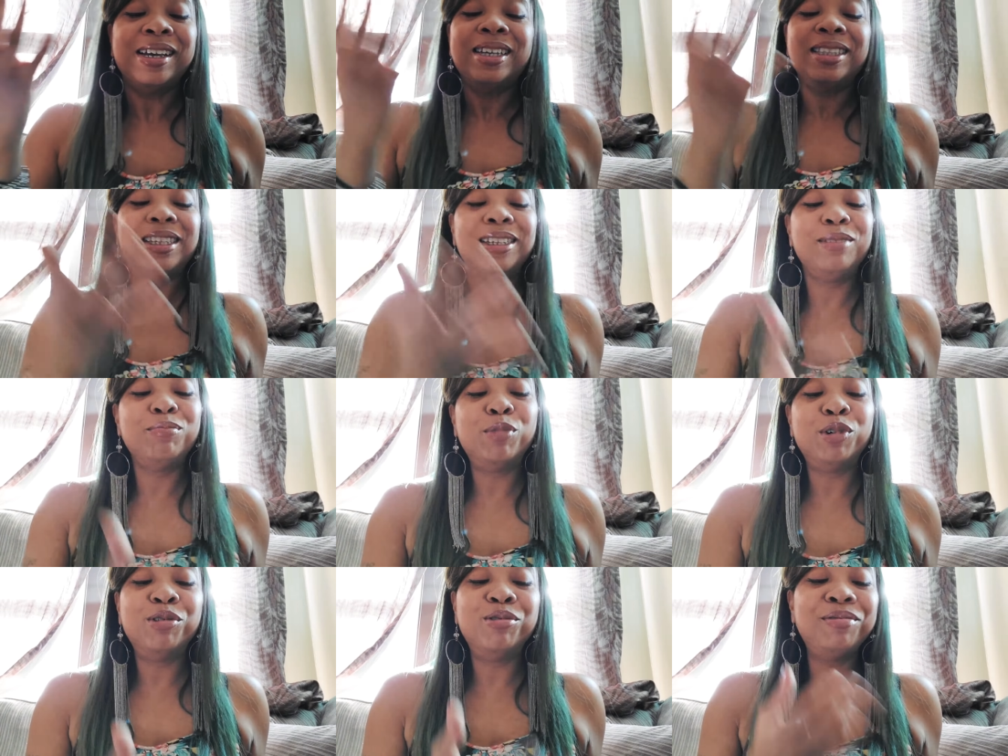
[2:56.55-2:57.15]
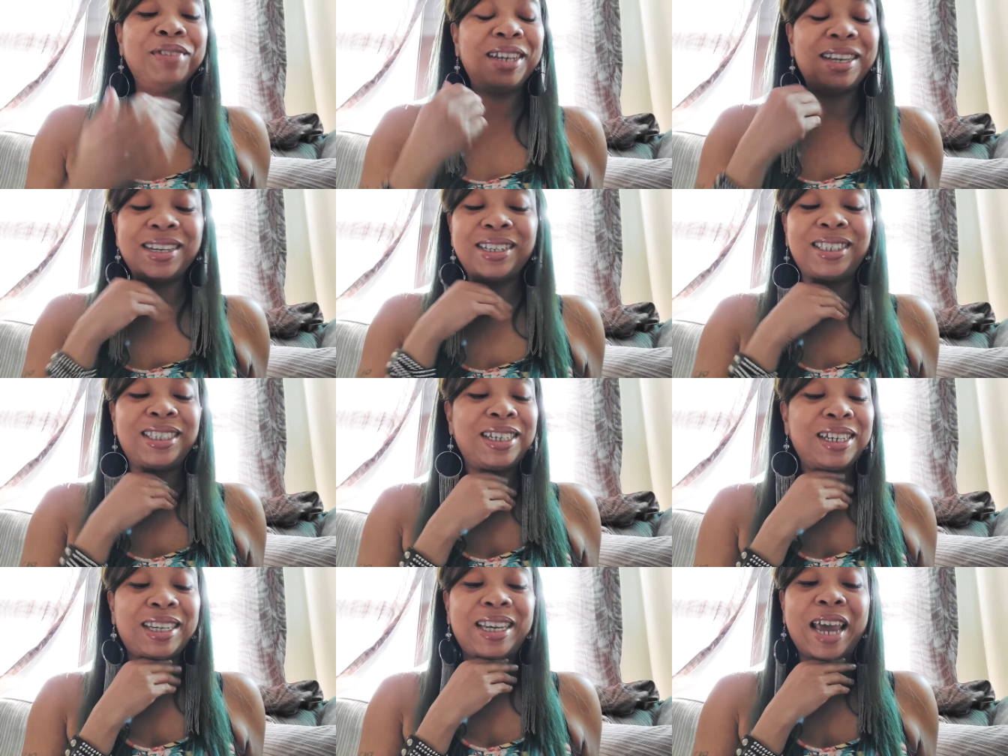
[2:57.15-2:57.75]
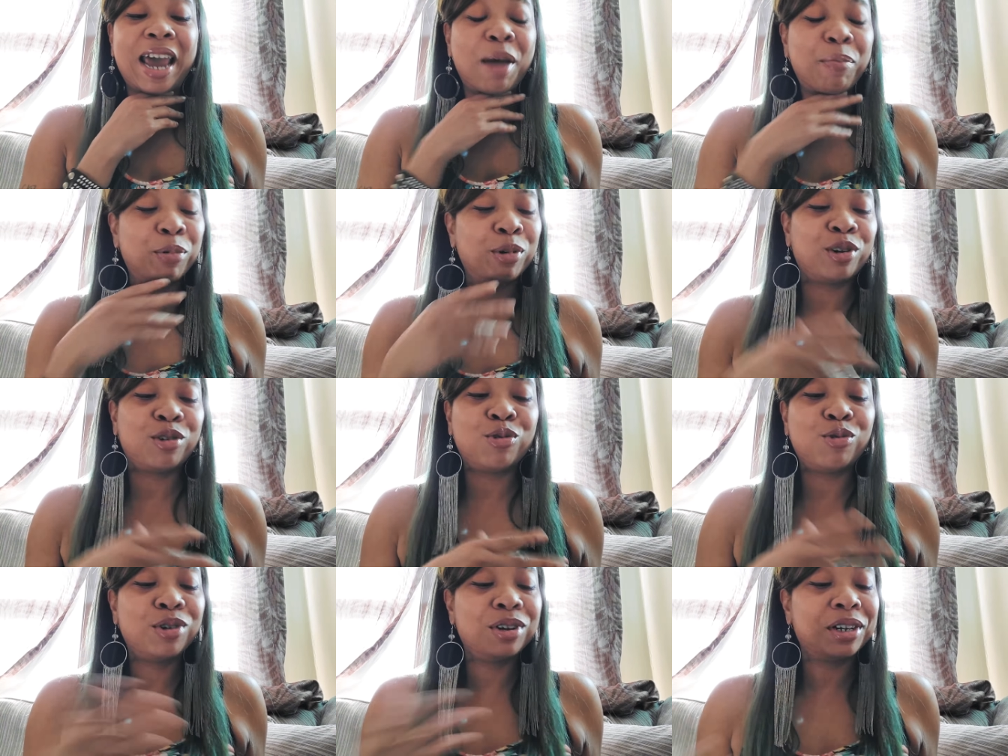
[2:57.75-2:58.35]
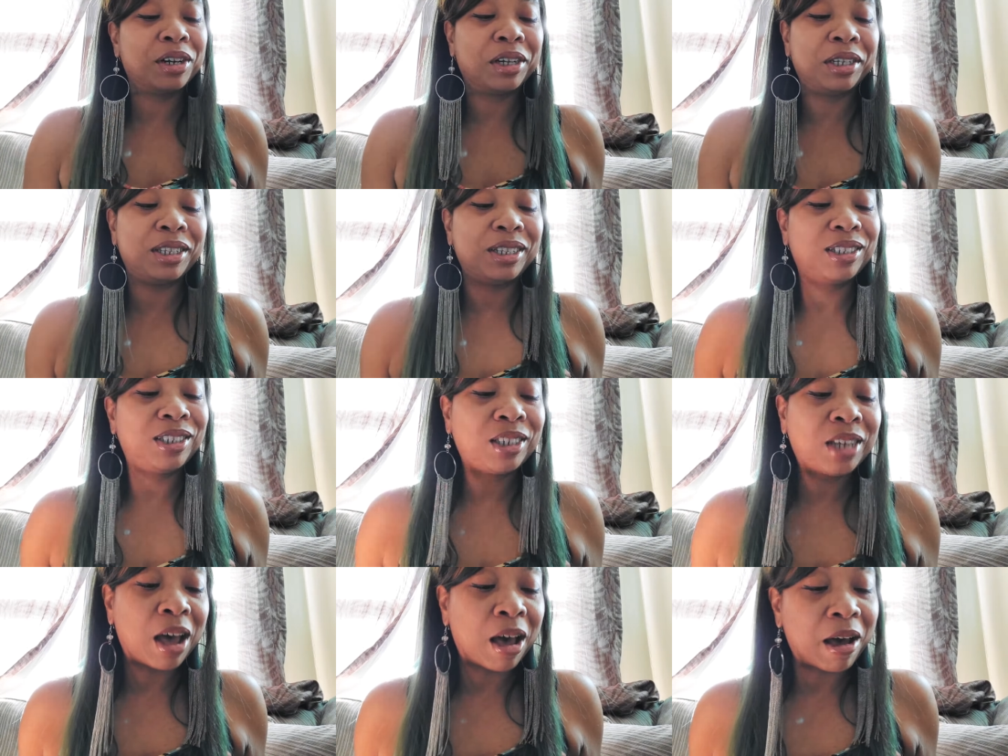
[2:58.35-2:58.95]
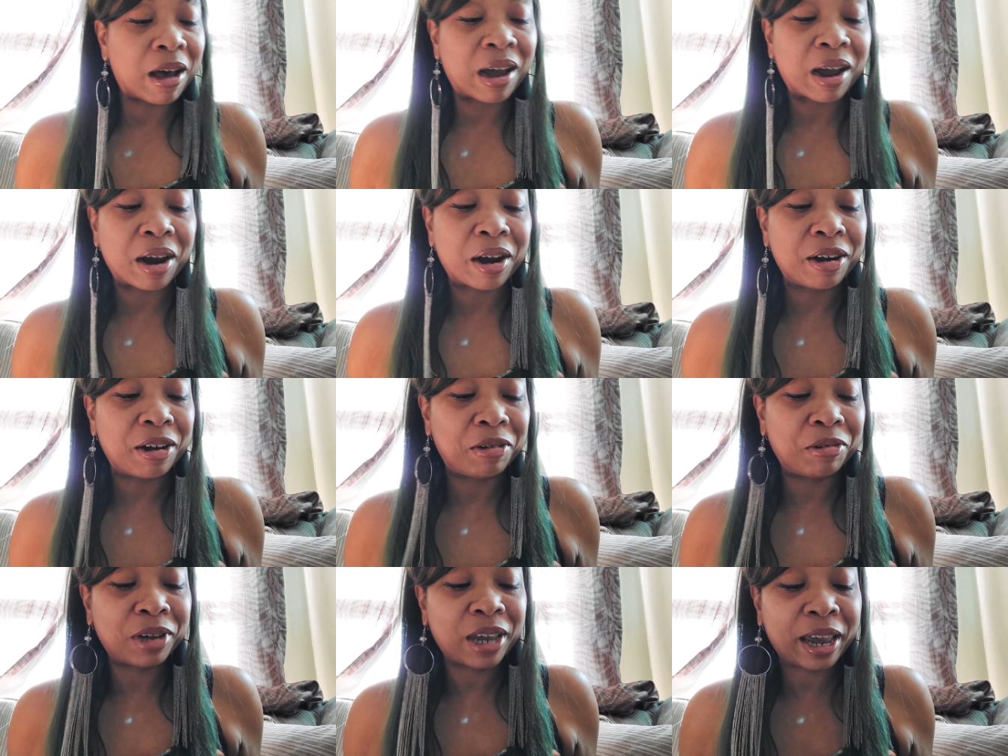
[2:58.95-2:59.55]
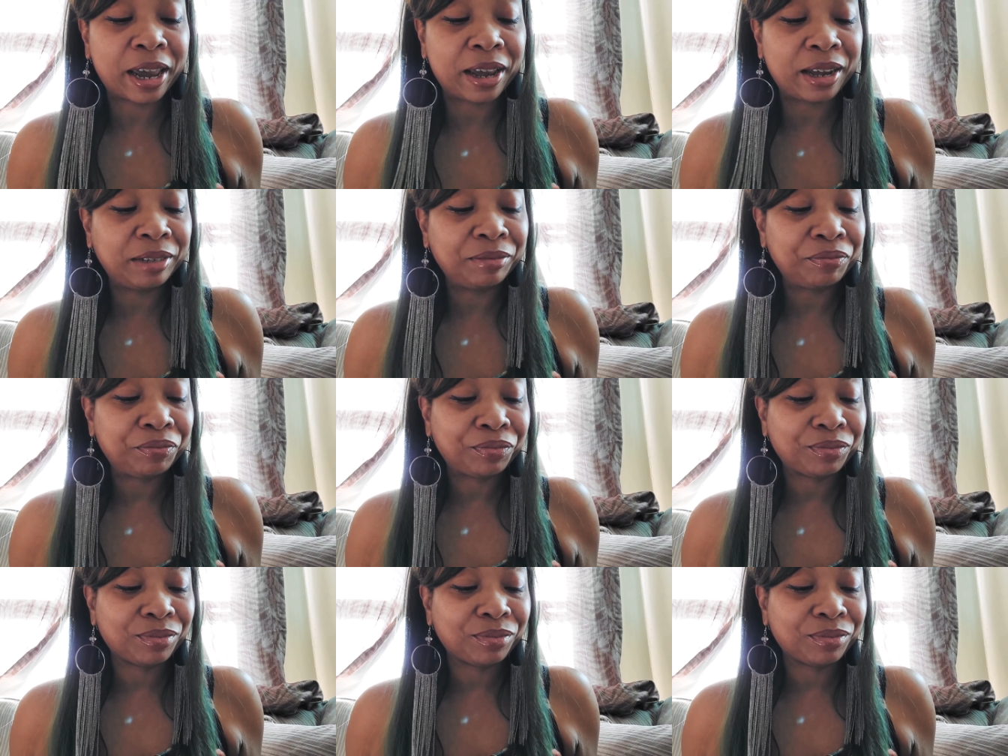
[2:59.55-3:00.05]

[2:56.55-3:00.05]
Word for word: The moon is in Capricorn on this card, Okay